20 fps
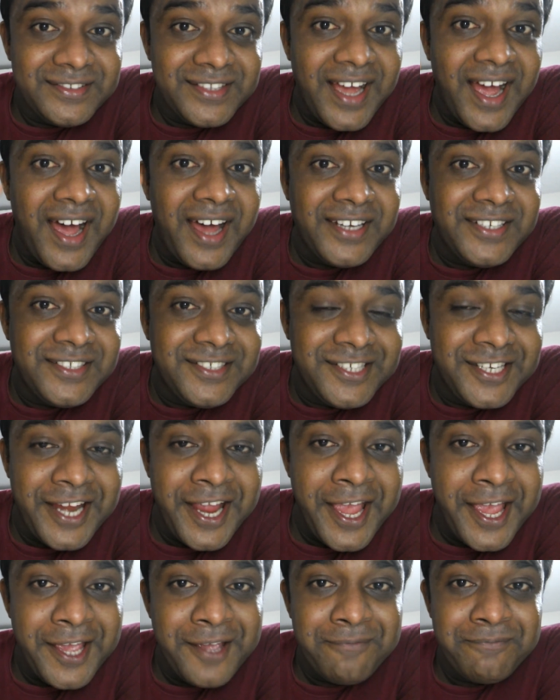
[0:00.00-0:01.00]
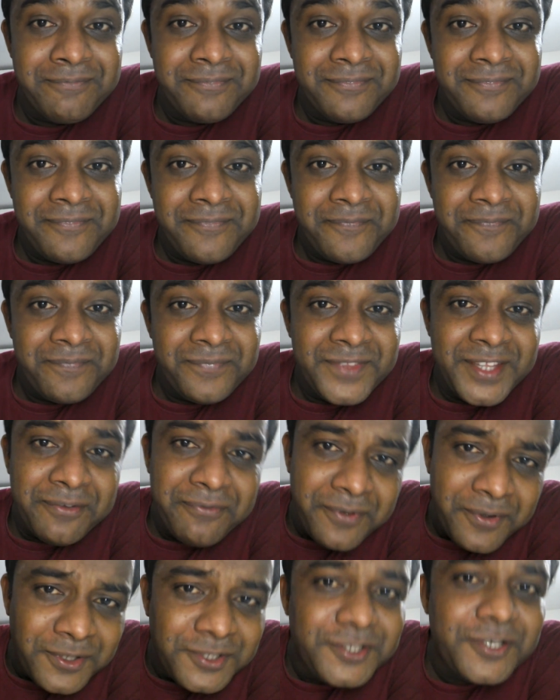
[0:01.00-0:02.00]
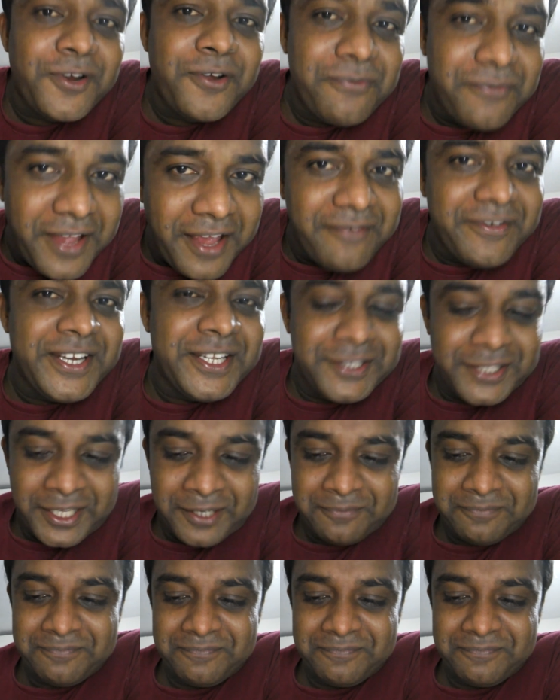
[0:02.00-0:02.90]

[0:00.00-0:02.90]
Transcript: that shape the future of everything.